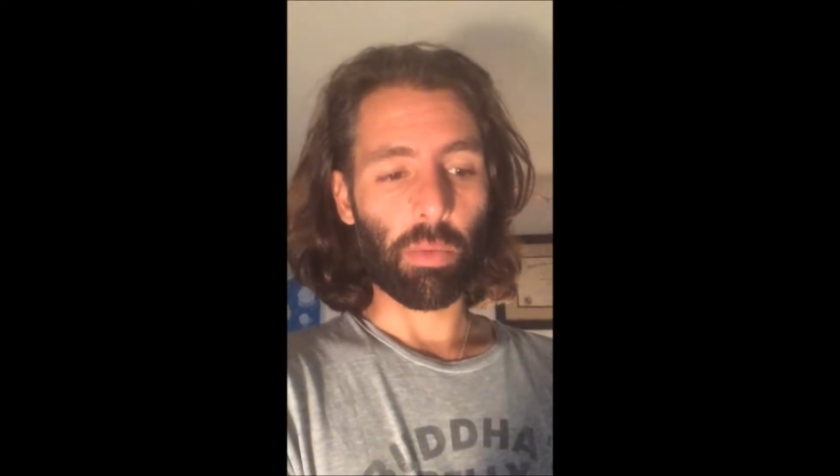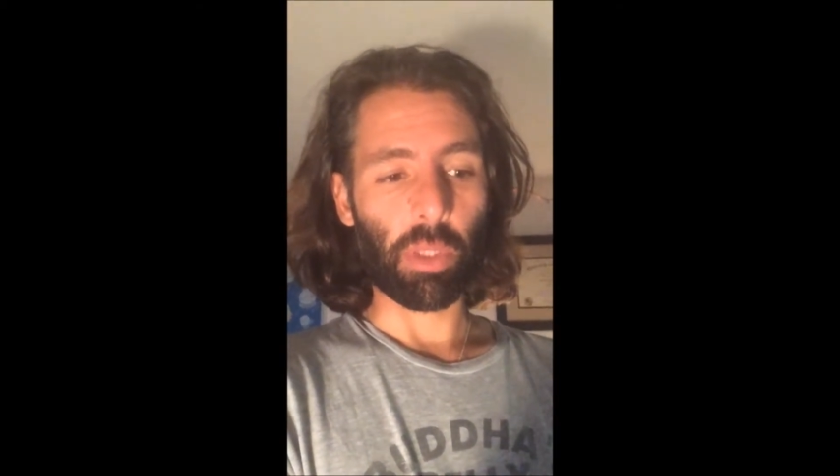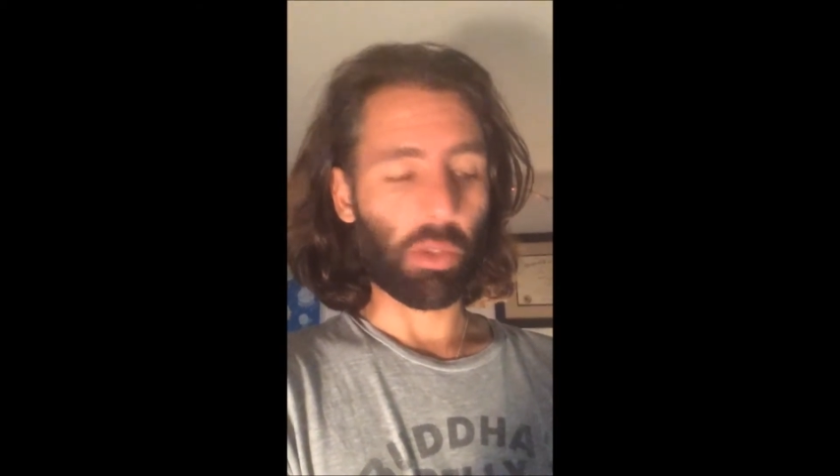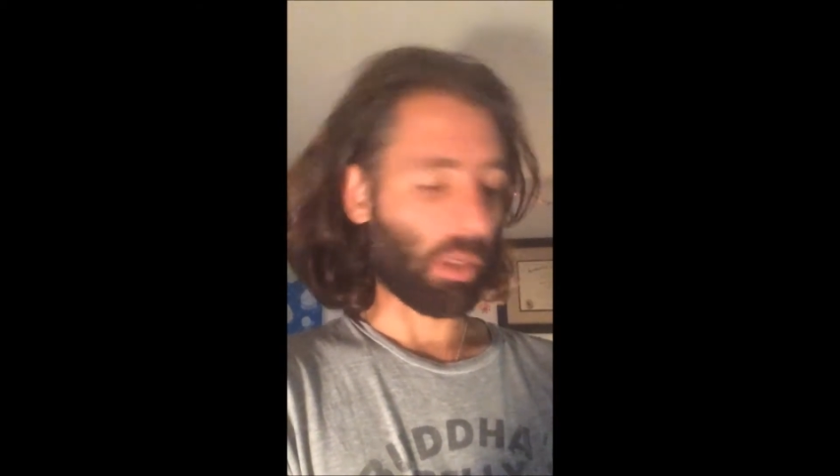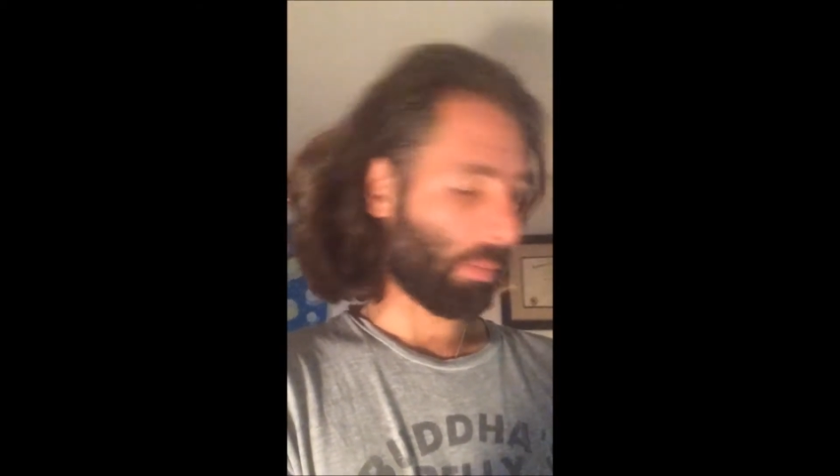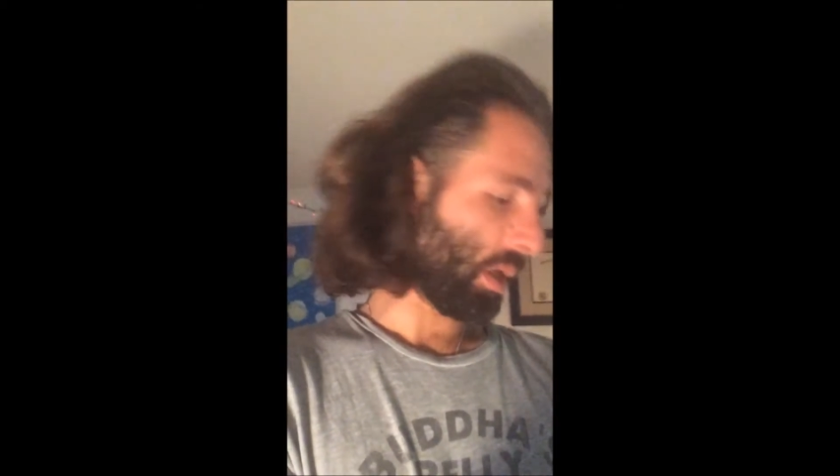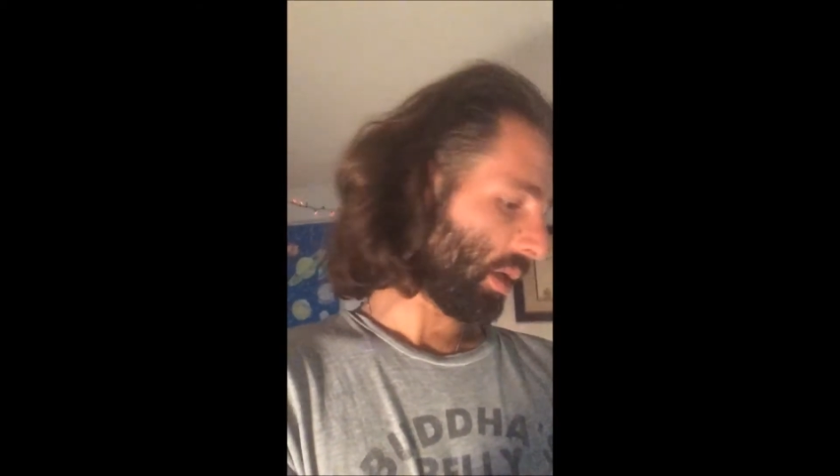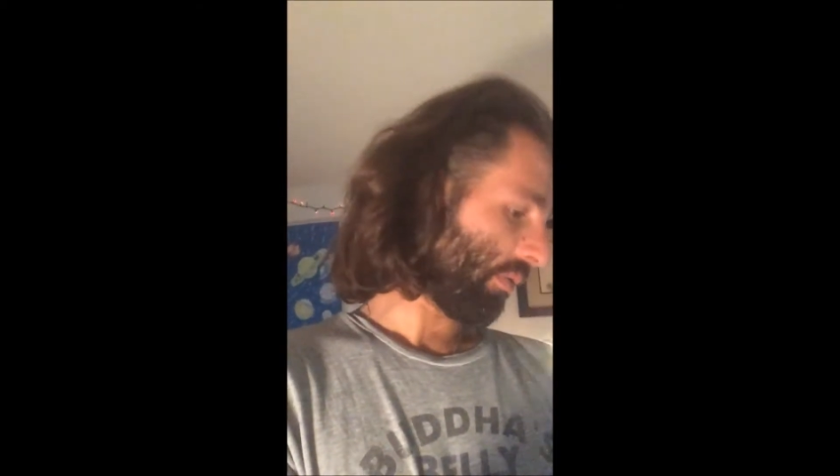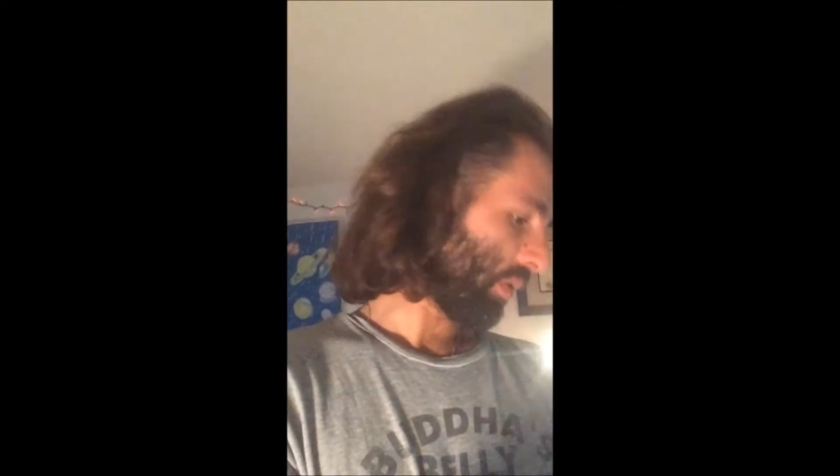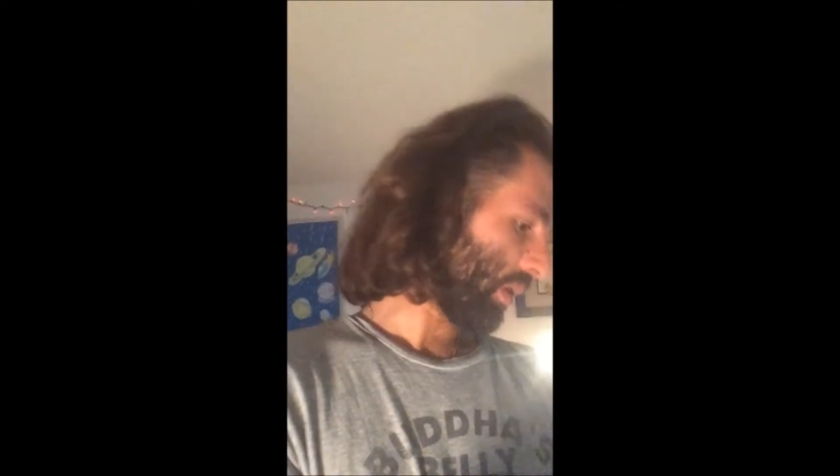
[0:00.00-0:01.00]
with the shipping
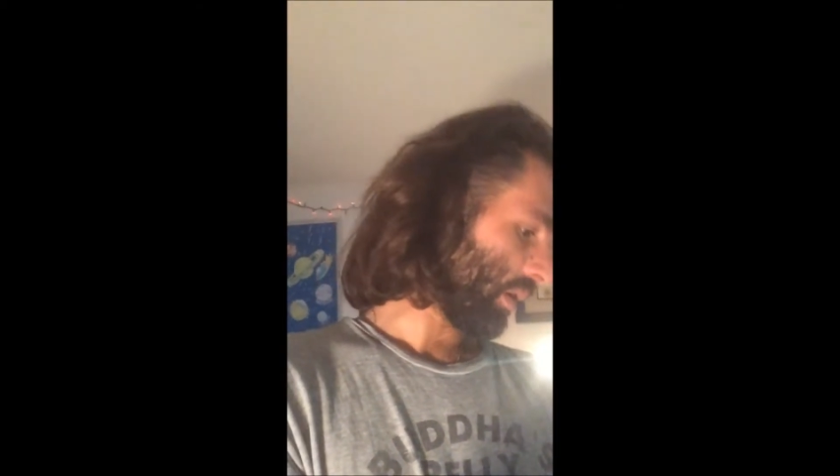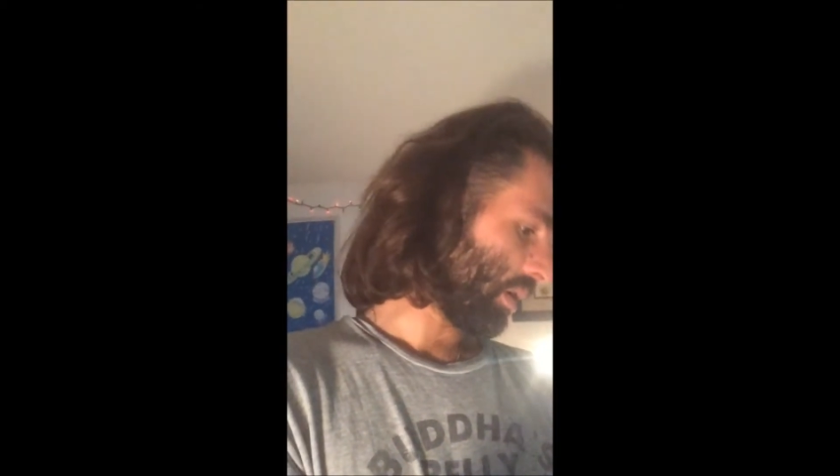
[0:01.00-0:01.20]
and everything